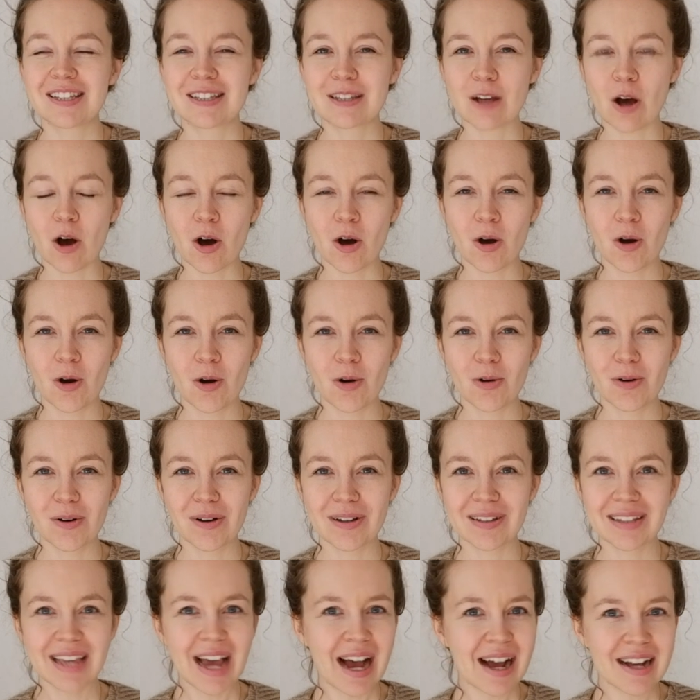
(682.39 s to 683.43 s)

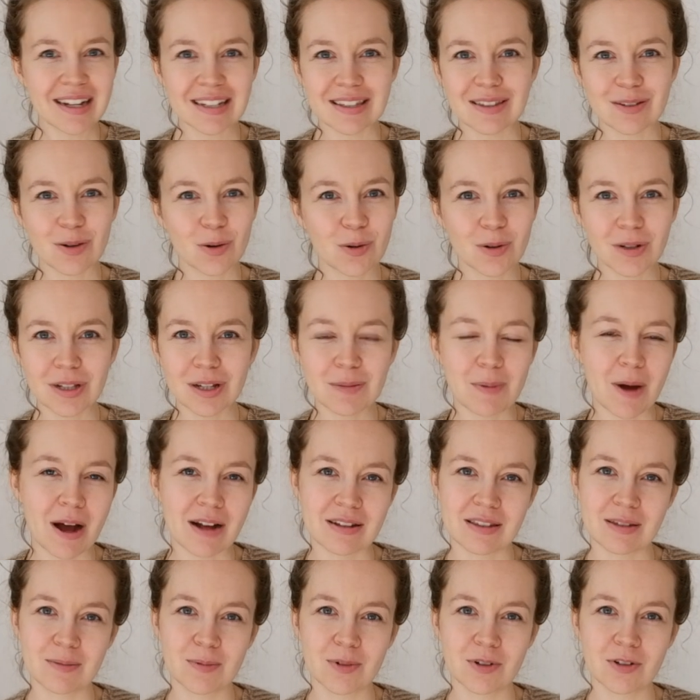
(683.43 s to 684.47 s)
So yeah, it's totally
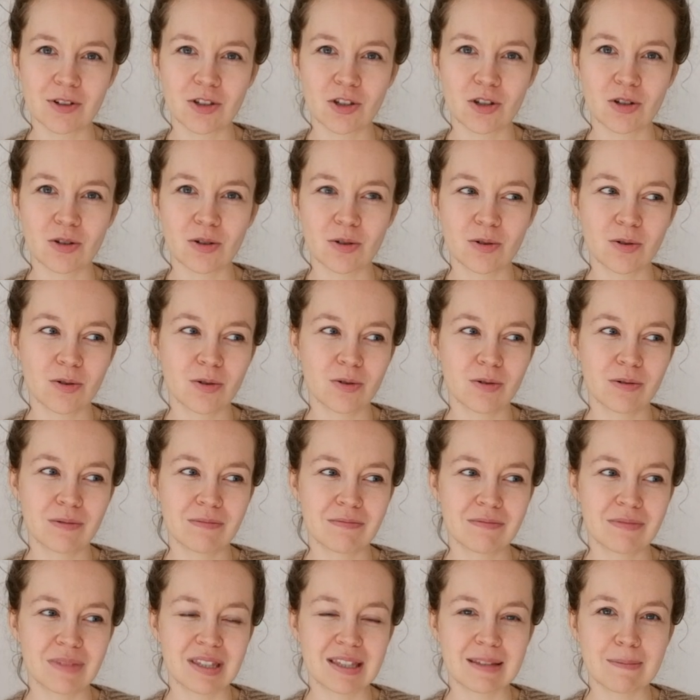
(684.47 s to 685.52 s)
possible
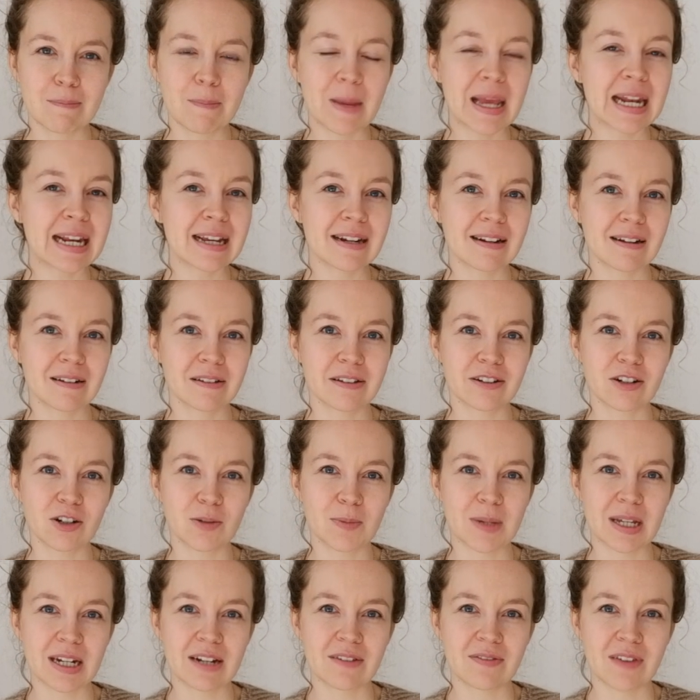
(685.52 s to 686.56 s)
to spin it a little
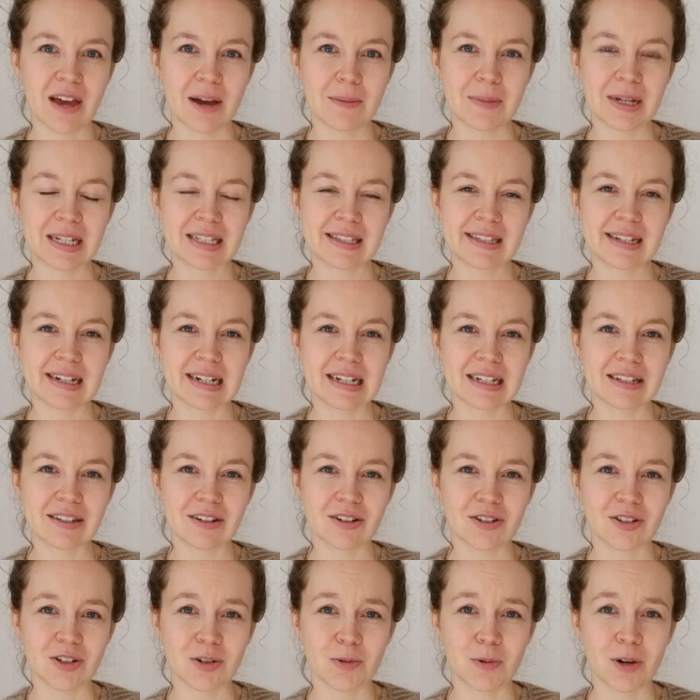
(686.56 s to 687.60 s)
bit if that makes it
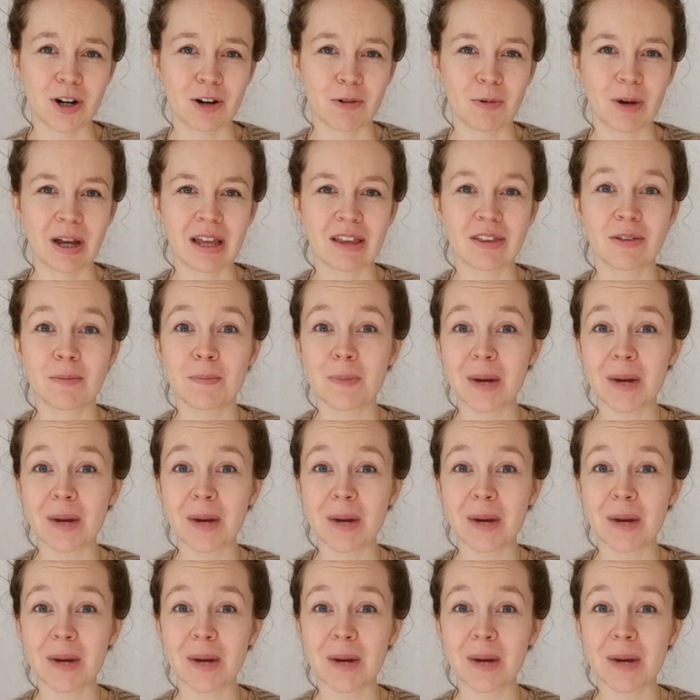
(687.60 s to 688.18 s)
easier to work with.